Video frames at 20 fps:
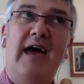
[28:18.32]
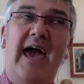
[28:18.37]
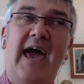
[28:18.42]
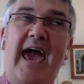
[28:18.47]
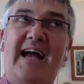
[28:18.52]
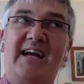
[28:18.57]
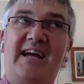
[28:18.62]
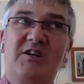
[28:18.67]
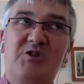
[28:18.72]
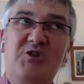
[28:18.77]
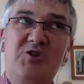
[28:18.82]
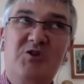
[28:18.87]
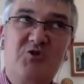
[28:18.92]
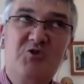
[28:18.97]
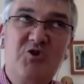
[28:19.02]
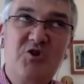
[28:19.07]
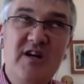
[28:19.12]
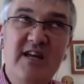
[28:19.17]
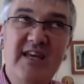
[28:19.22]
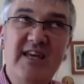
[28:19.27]

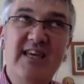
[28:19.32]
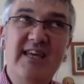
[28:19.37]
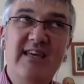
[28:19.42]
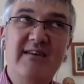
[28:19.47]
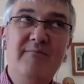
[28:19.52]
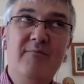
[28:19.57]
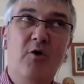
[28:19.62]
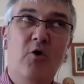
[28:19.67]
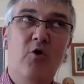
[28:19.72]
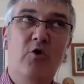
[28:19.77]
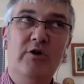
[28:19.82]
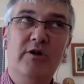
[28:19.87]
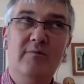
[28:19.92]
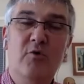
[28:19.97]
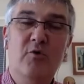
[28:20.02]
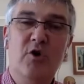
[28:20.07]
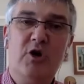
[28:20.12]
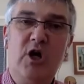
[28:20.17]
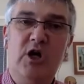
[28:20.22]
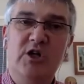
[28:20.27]
extreme or the
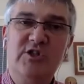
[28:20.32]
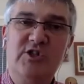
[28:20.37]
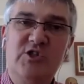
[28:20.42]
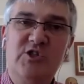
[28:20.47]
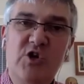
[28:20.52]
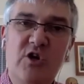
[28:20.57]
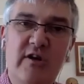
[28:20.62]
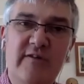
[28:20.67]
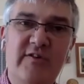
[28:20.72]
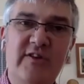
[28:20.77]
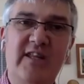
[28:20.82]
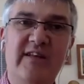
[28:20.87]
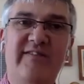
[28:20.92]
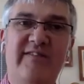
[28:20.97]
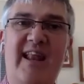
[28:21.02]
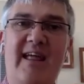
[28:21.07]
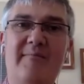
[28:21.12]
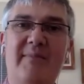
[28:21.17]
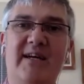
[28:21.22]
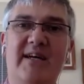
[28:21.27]
more conservative
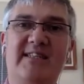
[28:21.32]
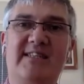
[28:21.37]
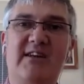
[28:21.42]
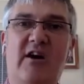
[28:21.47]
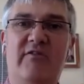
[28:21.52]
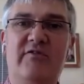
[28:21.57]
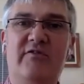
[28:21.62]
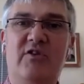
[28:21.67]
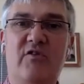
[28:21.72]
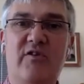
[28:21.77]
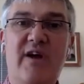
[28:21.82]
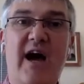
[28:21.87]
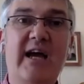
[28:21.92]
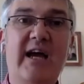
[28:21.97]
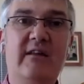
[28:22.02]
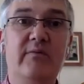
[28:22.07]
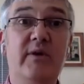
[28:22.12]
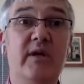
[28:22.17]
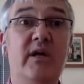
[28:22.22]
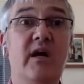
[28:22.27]
elements of the
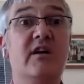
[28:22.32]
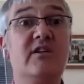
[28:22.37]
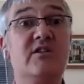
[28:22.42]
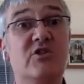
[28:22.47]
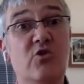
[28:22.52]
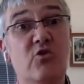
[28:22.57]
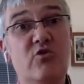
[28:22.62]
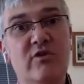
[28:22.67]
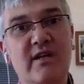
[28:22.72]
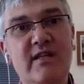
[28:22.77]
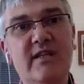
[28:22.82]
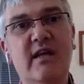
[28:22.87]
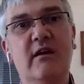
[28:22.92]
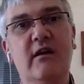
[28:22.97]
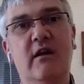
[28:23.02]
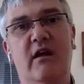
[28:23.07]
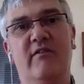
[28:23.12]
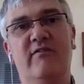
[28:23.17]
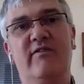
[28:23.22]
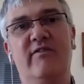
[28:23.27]
right wing are so
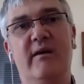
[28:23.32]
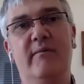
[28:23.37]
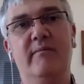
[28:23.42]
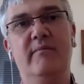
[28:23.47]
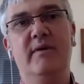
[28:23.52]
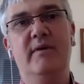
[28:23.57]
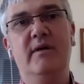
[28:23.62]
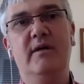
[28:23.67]
critical of him.